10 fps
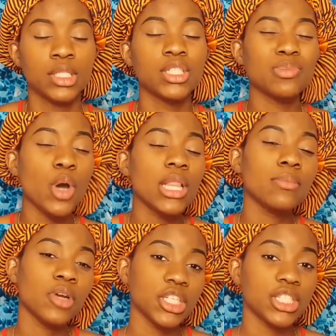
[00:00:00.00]

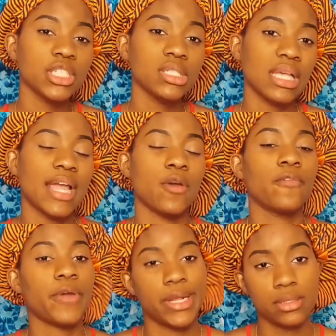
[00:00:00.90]
smaller brushes are your
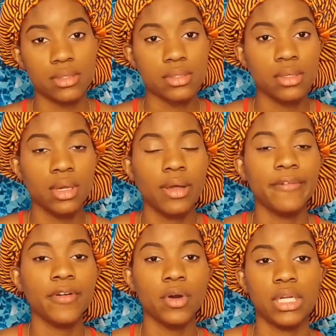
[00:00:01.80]
friends
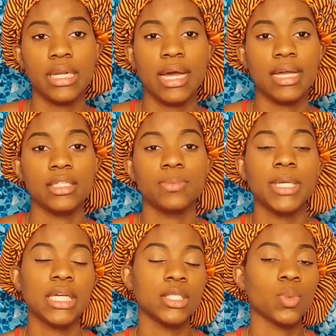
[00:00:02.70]
for hooded eyes,
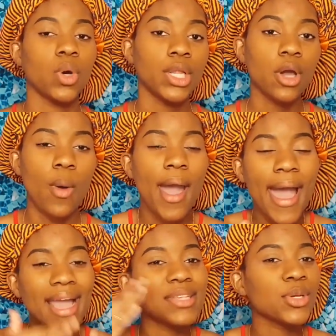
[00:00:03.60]
because one, our
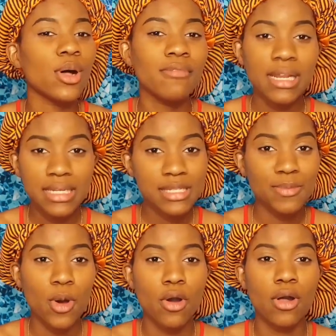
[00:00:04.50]
eyes are already
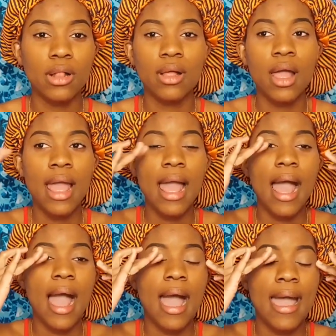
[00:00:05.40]
small
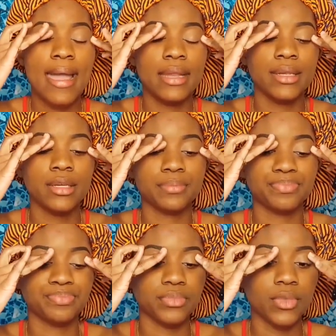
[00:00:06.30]
and
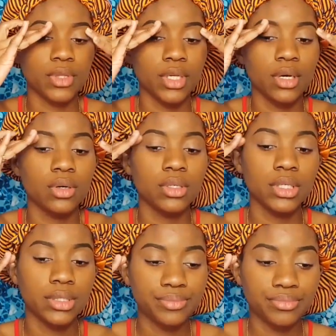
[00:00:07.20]
the
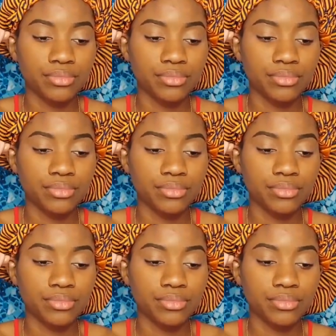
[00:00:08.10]
hood